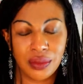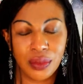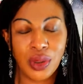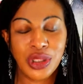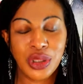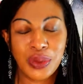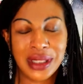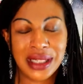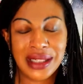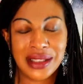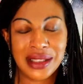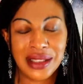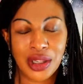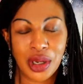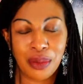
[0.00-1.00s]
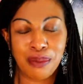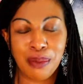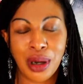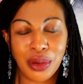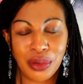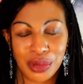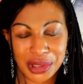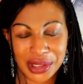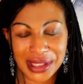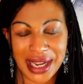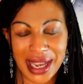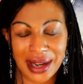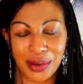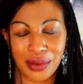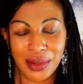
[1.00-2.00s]
What do we need to know most
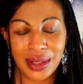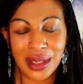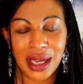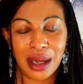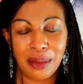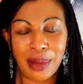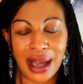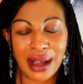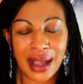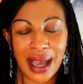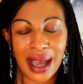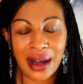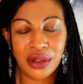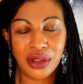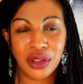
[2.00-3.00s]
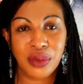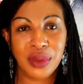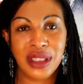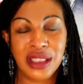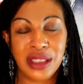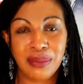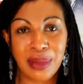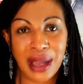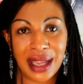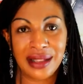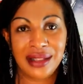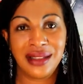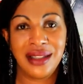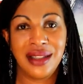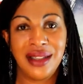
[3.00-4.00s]
now about how to
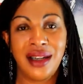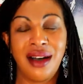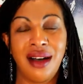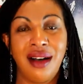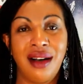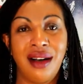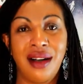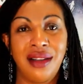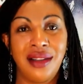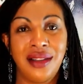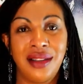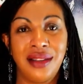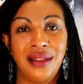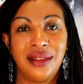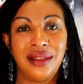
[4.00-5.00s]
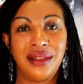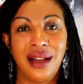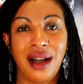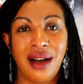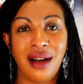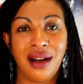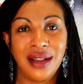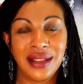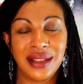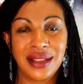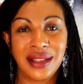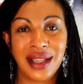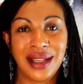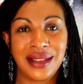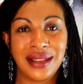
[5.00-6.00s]
expand our
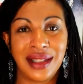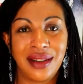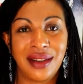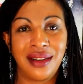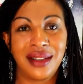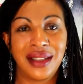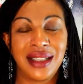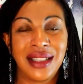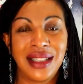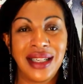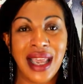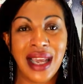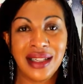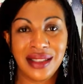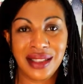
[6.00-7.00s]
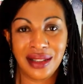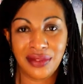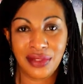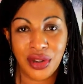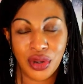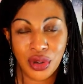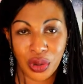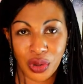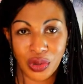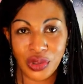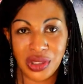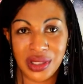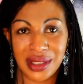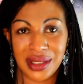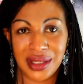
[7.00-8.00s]
hearts and our collective
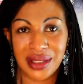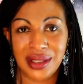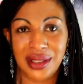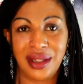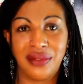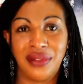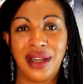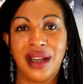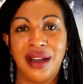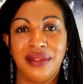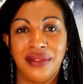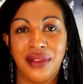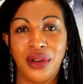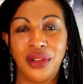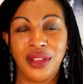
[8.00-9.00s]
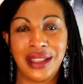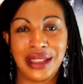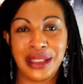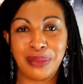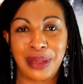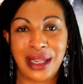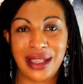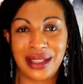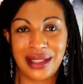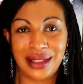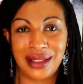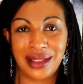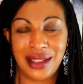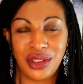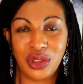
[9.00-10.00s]
consciousness of love on this planet,
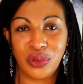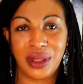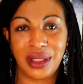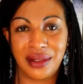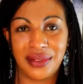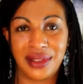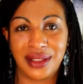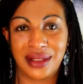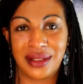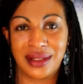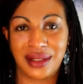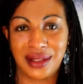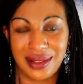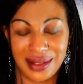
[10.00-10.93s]
each one of us?